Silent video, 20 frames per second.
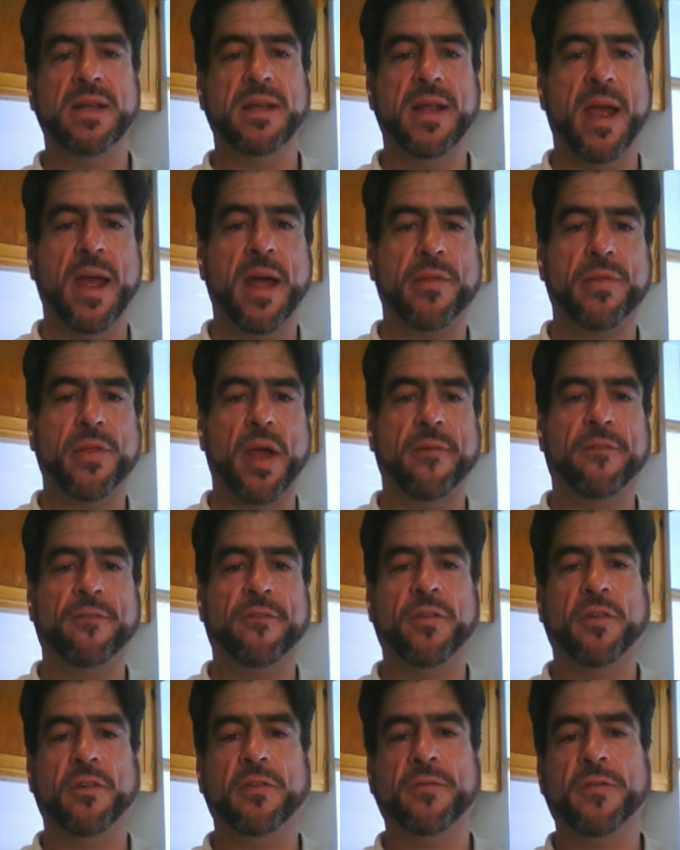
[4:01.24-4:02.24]
He hath
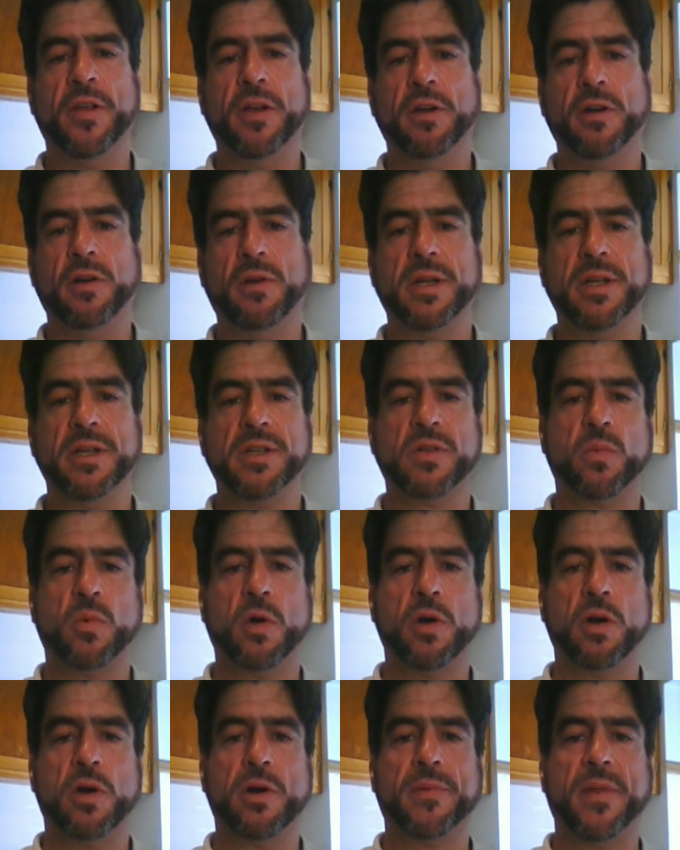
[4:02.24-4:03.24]
fulfilled his
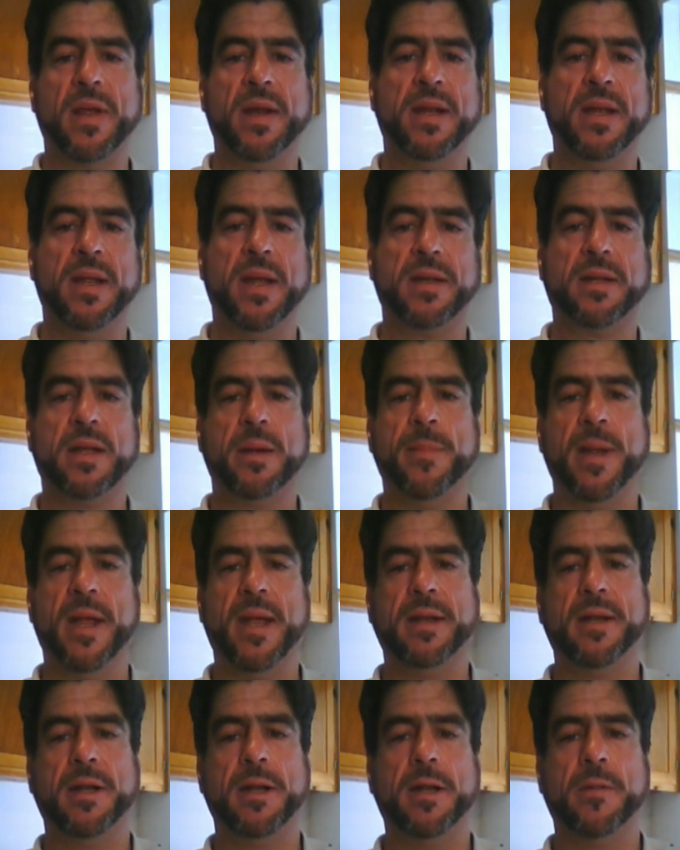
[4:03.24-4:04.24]
word that he had
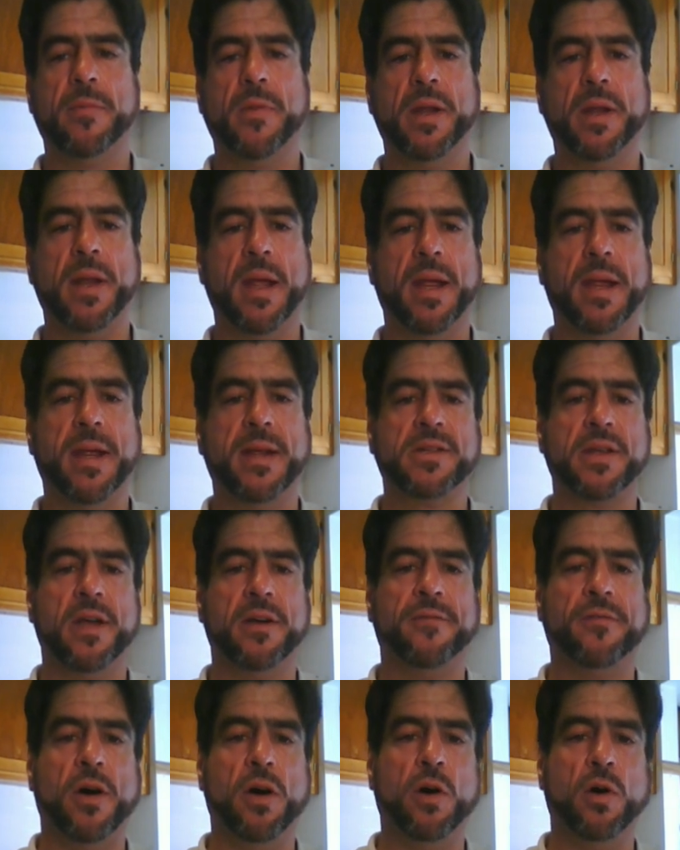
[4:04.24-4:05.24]
commanded in the days
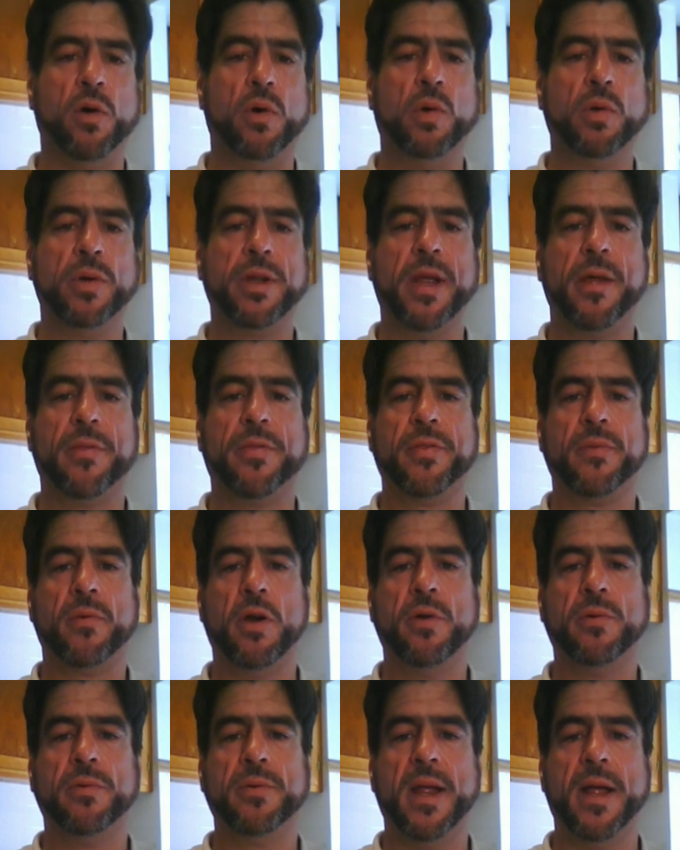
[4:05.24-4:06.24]
of old. He hath
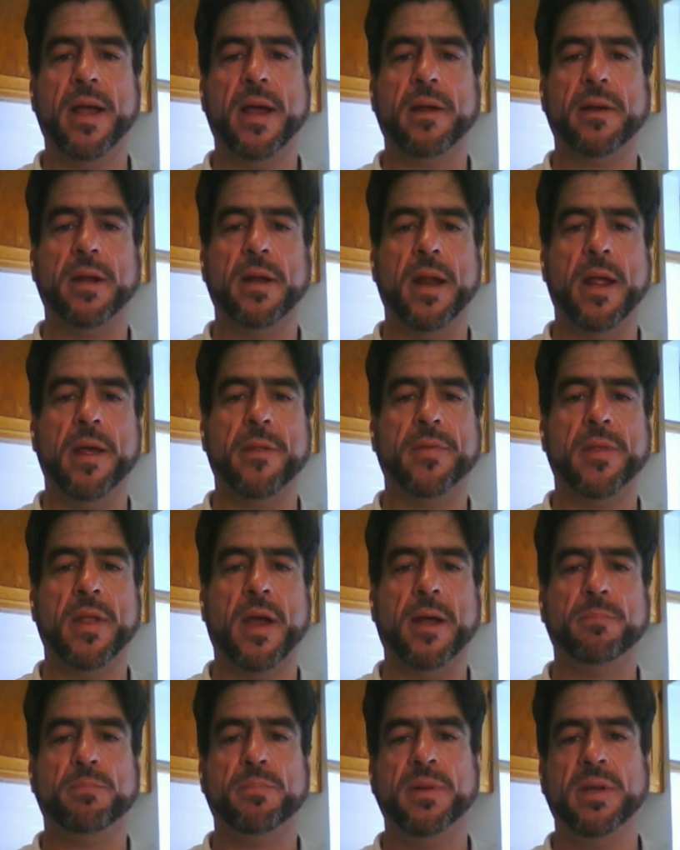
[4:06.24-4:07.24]
thrown down and hath
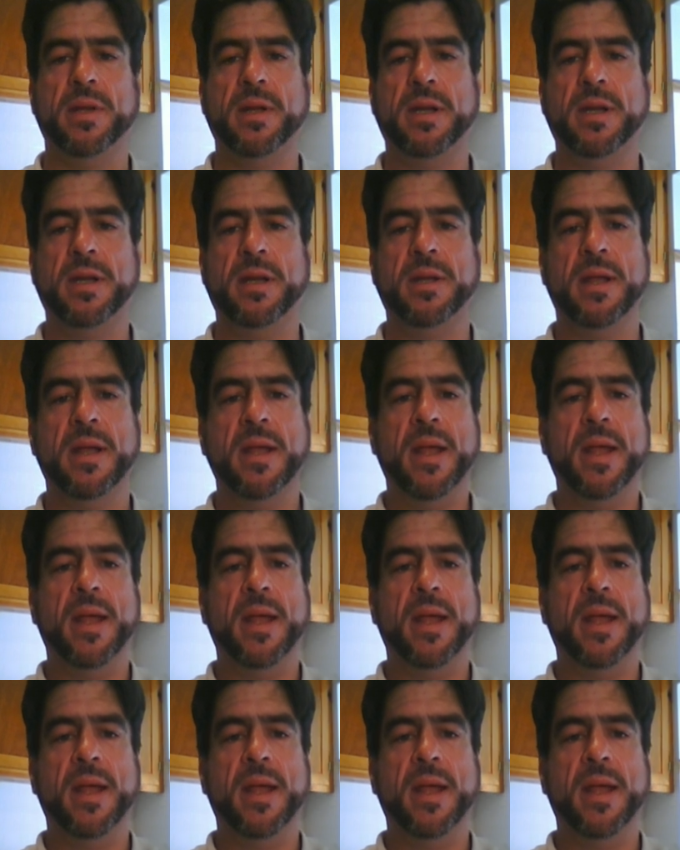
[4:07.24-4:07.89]
not pitied.